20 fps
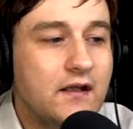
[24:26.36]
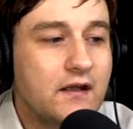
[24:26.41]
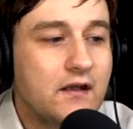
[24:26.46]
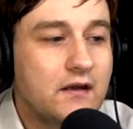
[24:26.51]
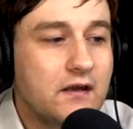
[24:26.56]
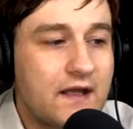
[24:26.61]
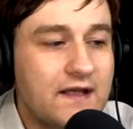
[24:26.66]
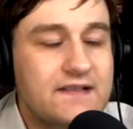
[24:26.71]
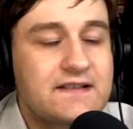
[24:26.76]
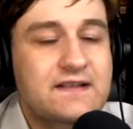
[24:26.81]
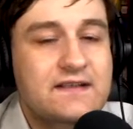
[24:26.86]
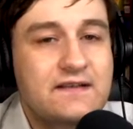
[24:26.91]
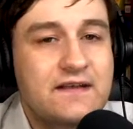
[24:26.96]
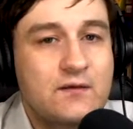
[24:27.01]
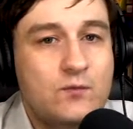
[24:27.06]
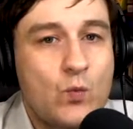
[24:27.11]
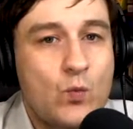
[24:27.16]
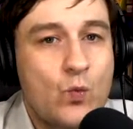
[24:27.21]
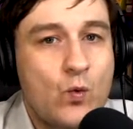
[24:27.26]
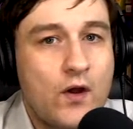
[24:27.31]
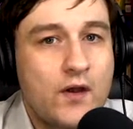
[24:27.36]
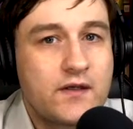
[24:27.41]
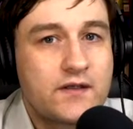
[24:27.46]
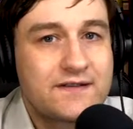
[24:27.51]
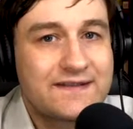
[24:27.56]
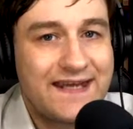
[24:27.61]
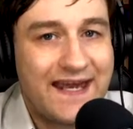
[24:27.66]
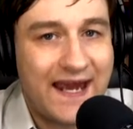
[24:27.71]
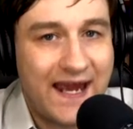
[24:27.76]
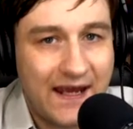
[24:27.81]
Less than
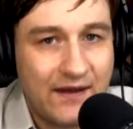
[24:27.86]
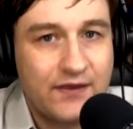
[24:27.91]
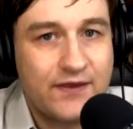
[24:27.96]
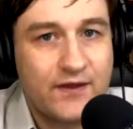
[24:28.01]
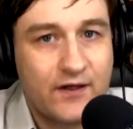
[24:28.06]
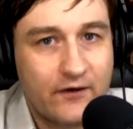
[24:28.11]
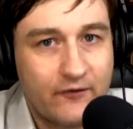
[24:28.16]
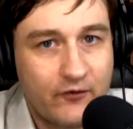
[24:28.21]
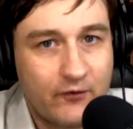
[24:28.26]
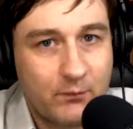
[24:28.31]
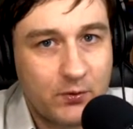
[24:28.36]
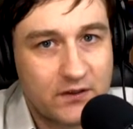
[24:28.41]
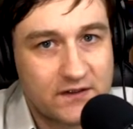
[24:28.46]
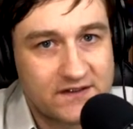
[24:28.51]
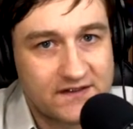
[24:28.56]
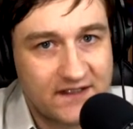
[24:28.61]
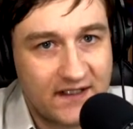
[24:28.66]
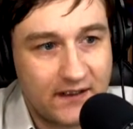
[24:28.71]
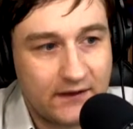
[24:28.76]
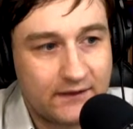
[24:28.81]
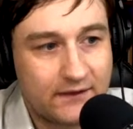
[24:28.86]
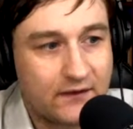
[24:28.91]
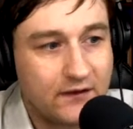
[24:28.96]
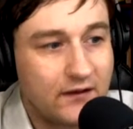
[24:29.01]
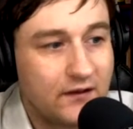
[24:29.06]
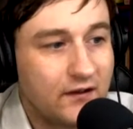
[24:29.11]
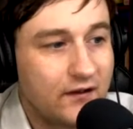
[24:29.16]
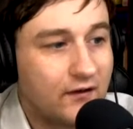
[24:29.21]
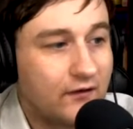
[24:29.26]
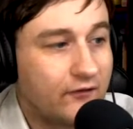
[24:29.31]
0.1%
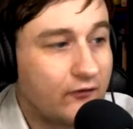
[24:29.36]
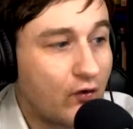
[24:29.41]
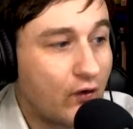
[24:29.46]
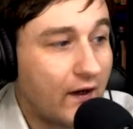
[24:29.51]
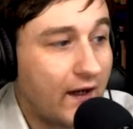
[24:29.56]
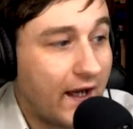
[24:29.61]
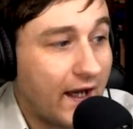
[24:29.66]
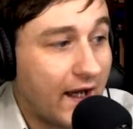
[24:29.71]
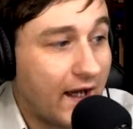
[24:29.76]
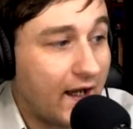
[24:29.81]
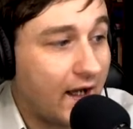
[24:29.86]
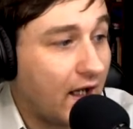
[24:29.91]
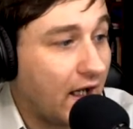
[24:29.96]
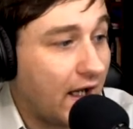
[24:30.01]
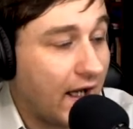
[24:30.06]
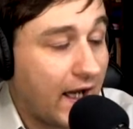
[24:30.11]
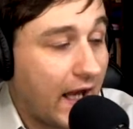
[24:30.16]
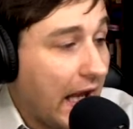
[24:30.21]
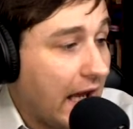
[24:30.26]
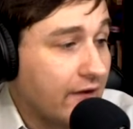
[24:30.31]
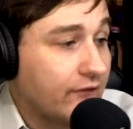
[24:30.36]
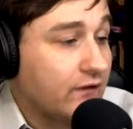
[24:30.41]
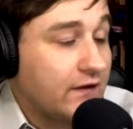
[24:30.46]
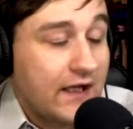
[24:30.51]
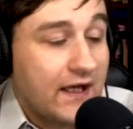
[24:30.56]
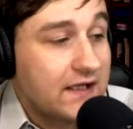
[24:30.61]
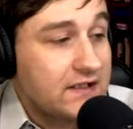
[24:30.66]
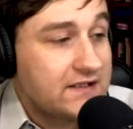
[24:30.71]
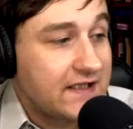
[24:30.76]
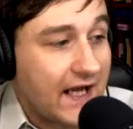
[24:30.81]
for every
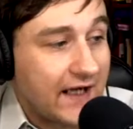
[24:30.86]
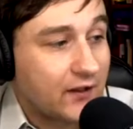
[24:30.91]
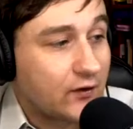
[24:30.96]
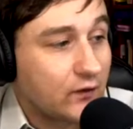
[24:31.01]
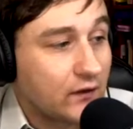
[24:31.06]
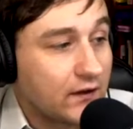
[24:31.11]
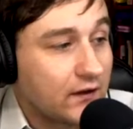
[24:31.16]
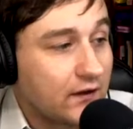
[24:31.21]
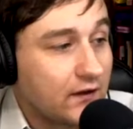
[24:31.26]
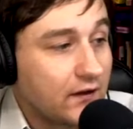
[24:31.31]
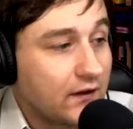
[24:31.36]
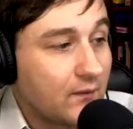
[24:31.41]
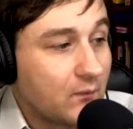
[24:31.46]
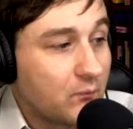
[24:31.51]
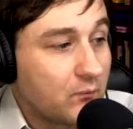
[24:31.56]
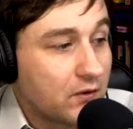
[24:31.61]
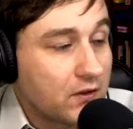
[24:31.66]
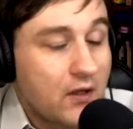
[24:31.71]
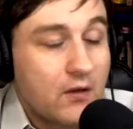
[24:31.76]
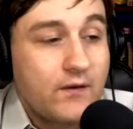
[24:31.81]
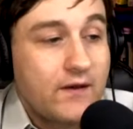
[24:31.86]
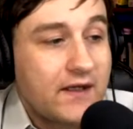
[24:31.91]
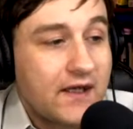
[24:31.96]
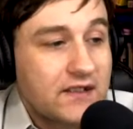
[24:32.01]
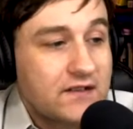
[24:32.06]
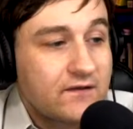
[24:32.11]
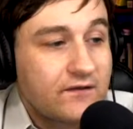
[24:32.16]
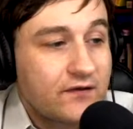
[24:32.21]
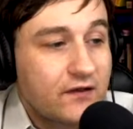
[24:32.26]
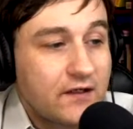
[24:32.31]
age category below the
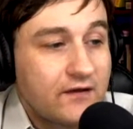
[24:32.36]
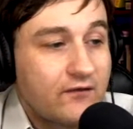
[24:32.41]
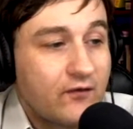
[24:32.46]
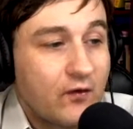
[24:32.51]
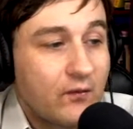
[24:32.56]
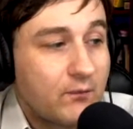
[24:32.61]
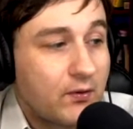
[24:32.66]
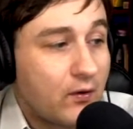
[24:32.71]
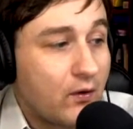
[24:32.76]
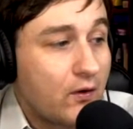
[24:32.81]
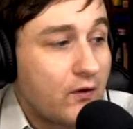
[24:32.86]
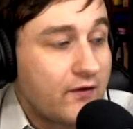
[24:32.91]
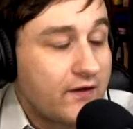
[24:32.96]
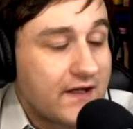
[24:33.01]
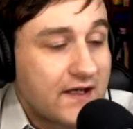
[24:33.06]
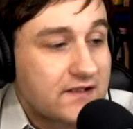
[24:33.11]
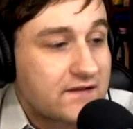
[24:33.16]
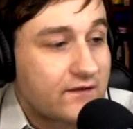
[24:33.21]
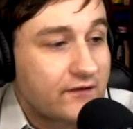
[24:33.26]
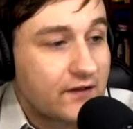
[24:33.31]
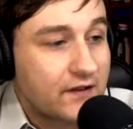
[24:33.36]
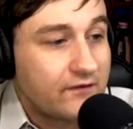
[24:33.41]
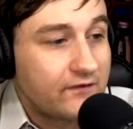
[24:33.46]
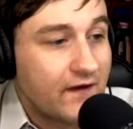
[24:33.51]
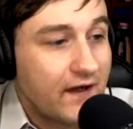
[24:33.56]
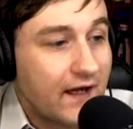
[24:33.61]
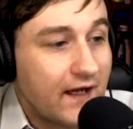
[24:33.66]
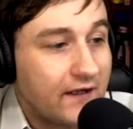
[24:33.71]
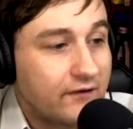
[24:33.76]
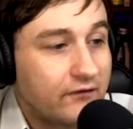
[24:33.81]
age of 34, below the age of
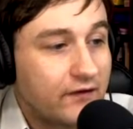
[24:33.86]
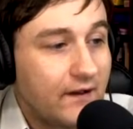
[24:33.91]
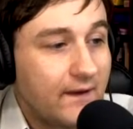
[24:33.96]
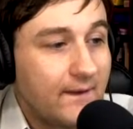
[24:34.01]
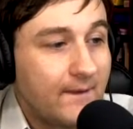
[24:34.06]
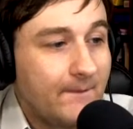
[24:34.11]
35.